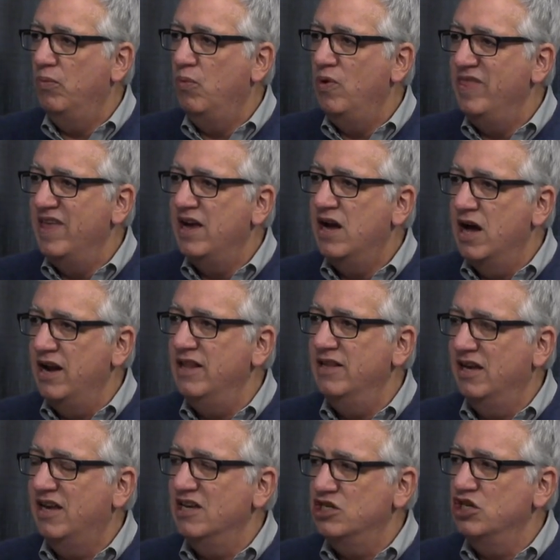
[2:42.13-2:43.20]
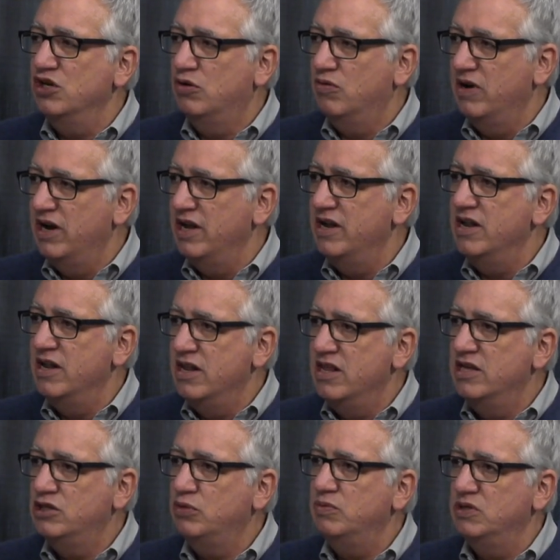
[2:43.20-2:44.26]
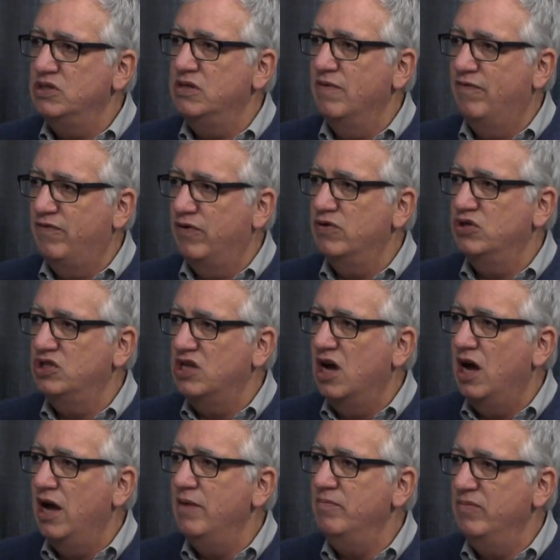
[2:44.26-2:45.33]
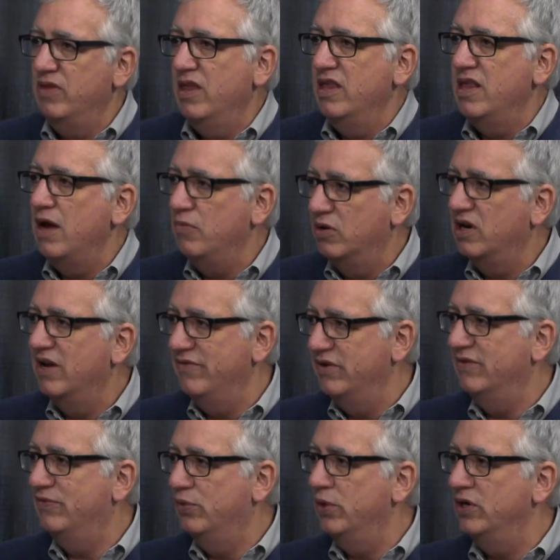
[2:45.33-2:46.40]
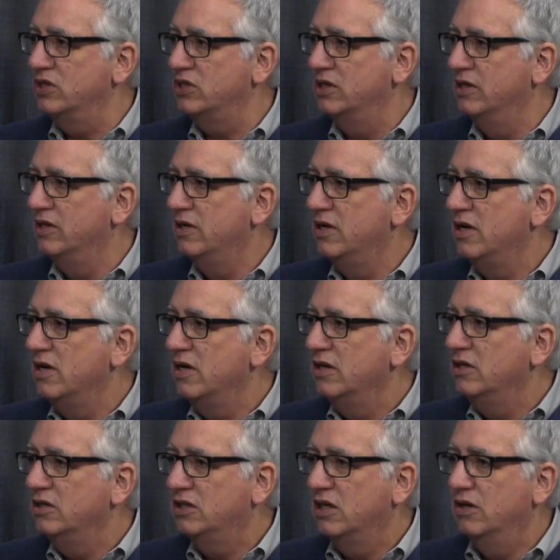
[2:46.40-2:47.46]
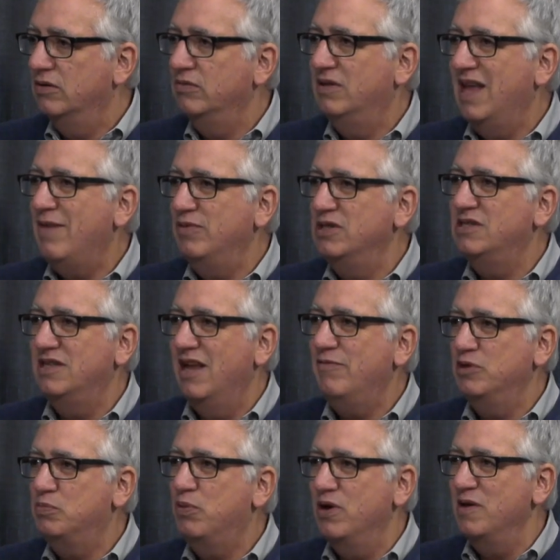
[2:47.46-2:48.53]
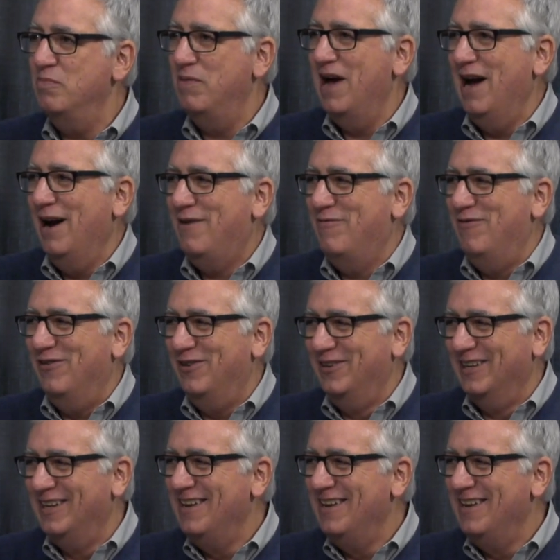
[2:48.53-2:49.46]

When they got into Kitchen Cred, this was the first time that they were given a voice. So that was pretty impactful.